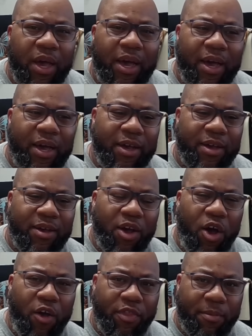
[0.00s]

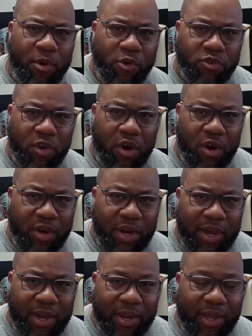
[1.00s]
on the Moza
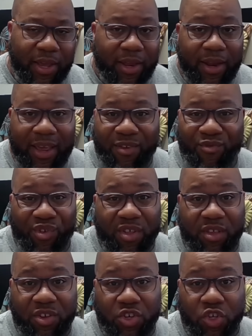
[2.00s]
R9 and it
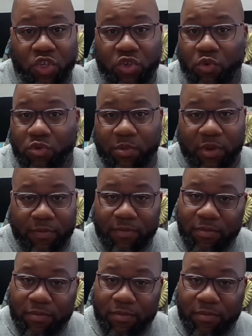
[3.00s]
really just sold me.